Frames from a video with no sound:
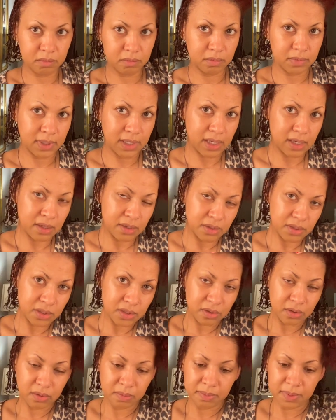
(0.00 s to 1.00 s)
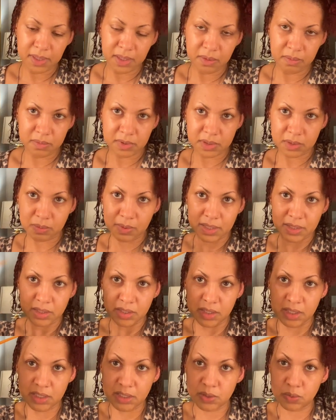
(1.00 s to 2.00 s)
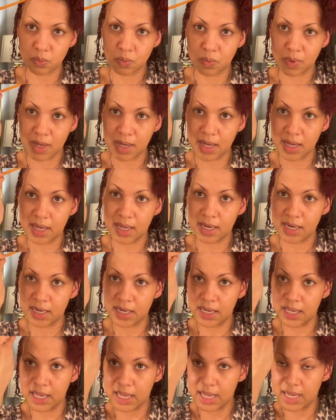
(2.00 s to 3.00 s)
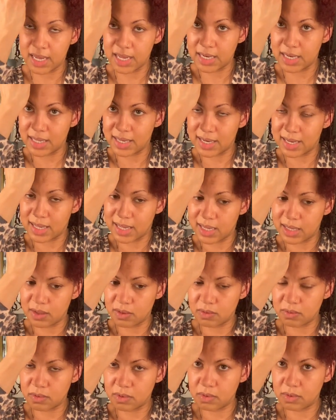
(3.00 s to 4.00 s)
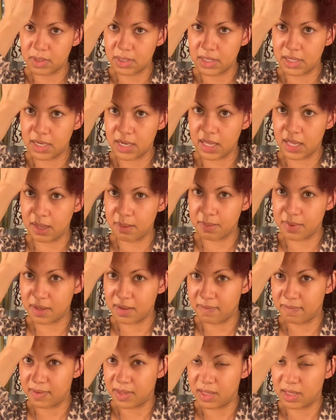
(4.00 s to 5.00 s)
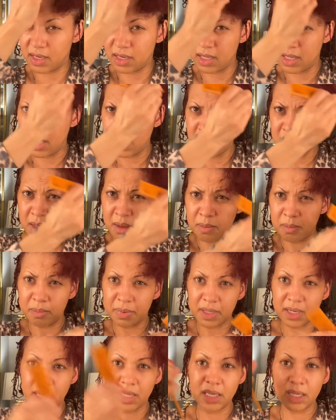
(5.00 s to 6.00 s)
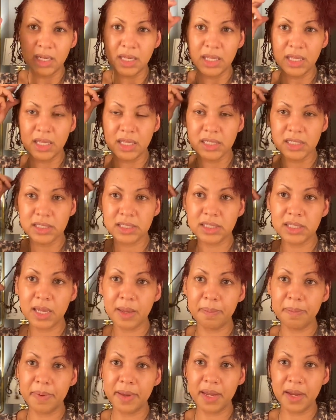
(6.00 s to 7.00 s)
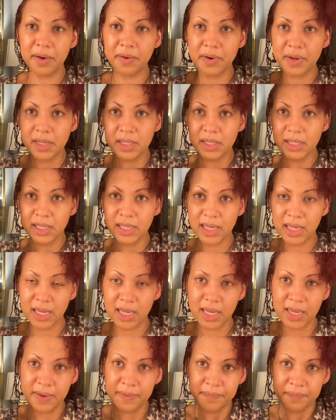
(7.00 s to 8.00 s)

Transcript: got on Tubi and was watching this one, and I don't know name of it, but it is apparently